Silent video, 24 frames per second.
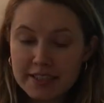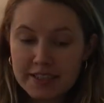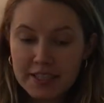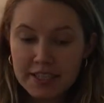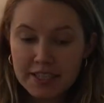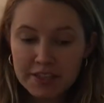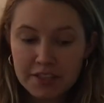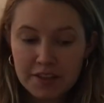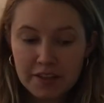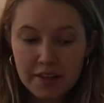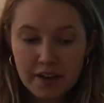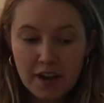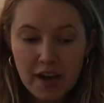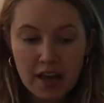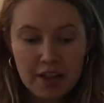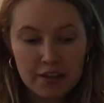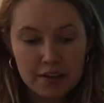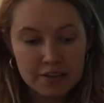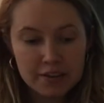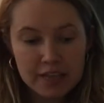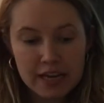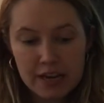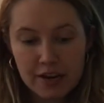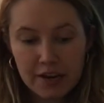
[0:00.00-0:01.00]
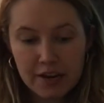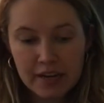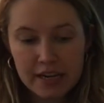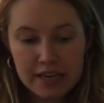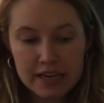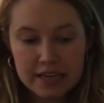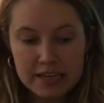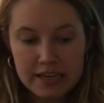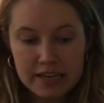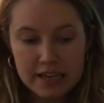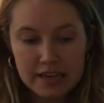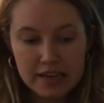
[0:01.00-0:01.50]
These are the colors that you're going to
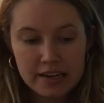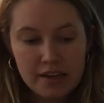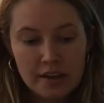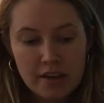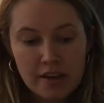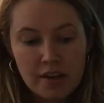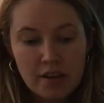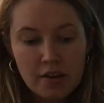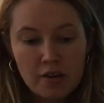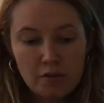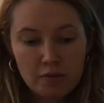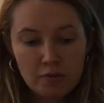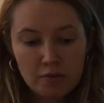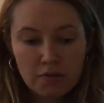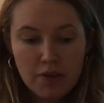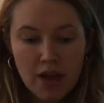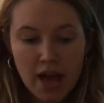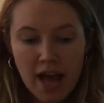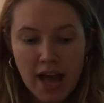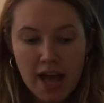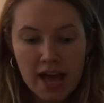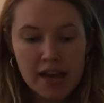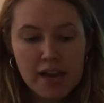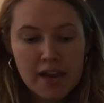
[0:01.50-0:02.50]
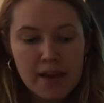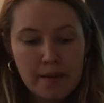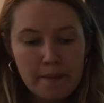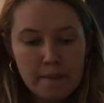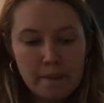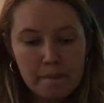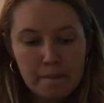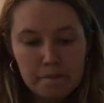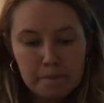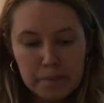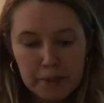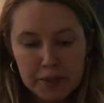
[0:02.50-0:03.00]
need. Red,
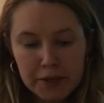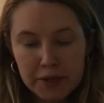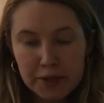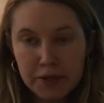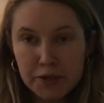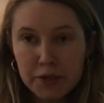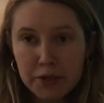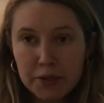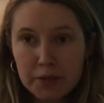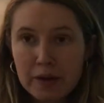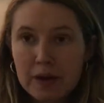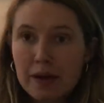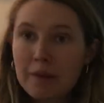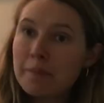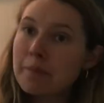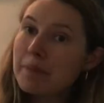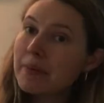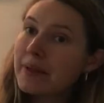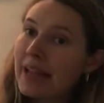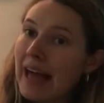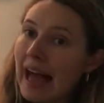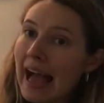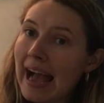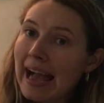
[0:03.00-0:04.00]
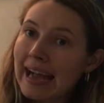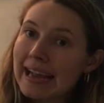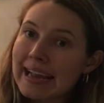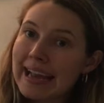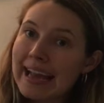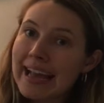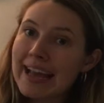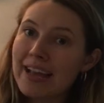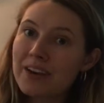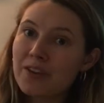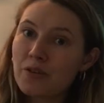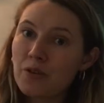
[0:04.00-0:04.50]
blue, black,
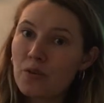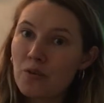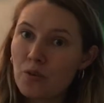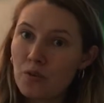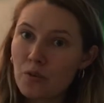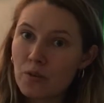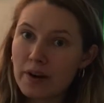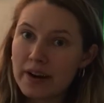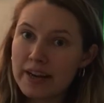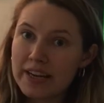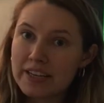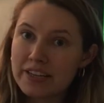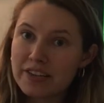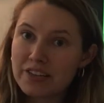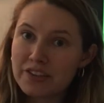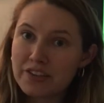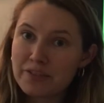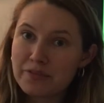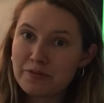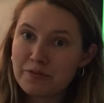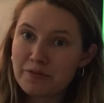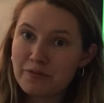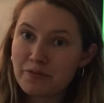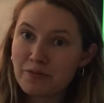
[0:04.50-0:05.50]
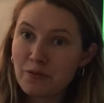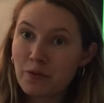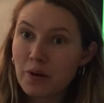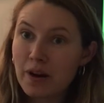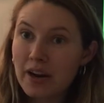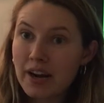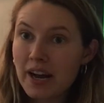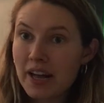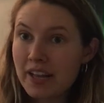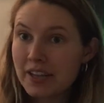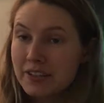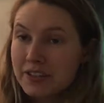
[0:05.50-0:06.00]
and orange. 4
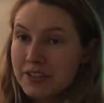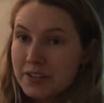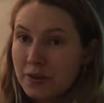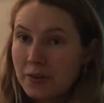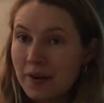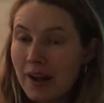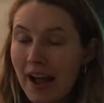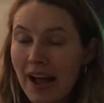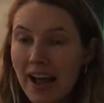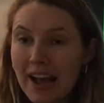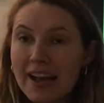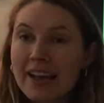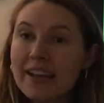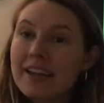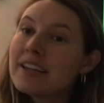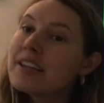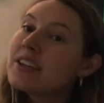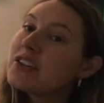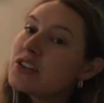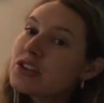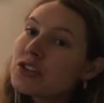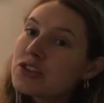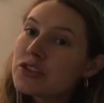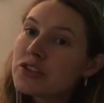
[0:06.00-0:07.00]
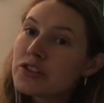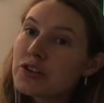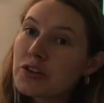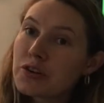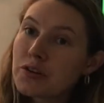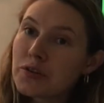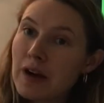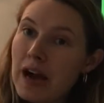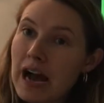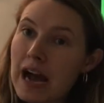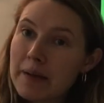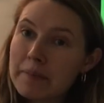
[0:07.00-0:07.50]
colors, okay? So
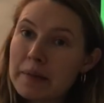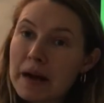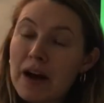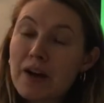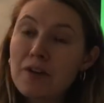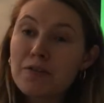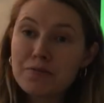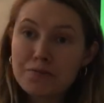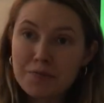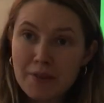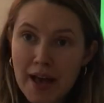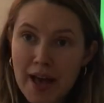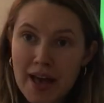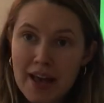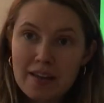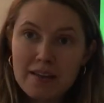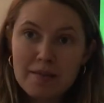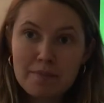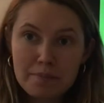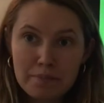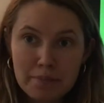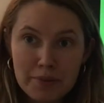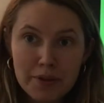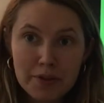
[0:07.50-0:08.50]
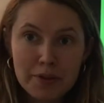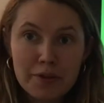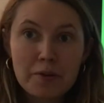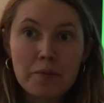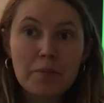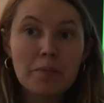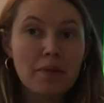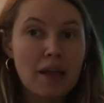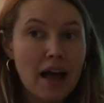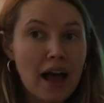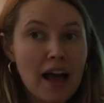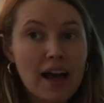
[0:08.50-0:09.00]
grab out red, blue,
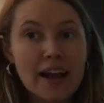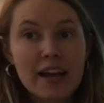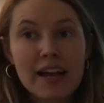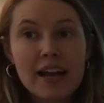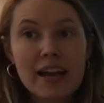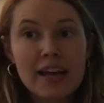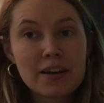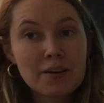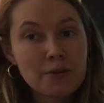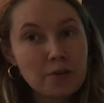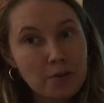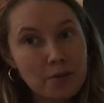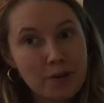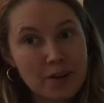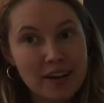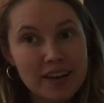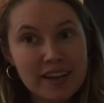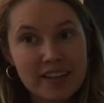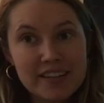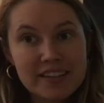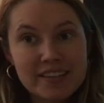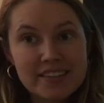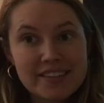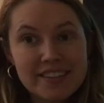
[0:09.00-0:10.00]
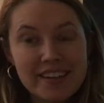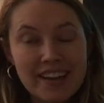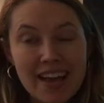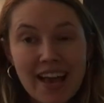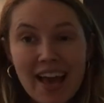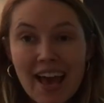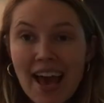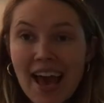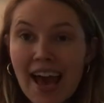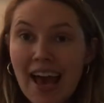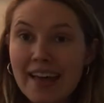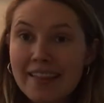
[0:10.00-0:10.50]
black, and orange,
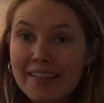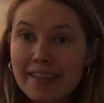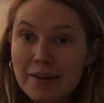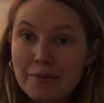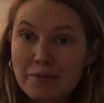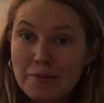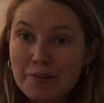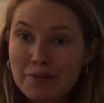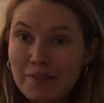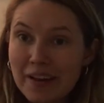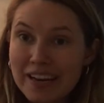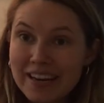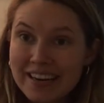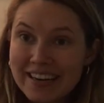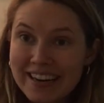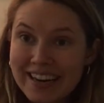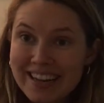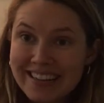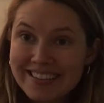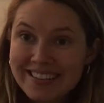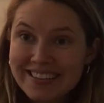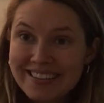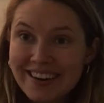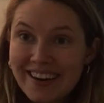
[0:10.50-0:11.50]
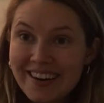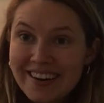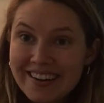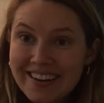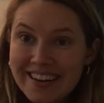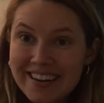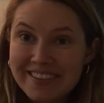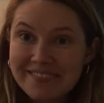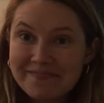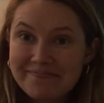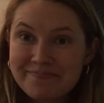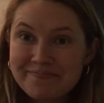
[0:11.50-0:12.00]
and then we're ready to get
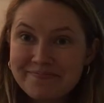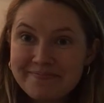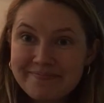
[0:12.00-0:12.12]
started.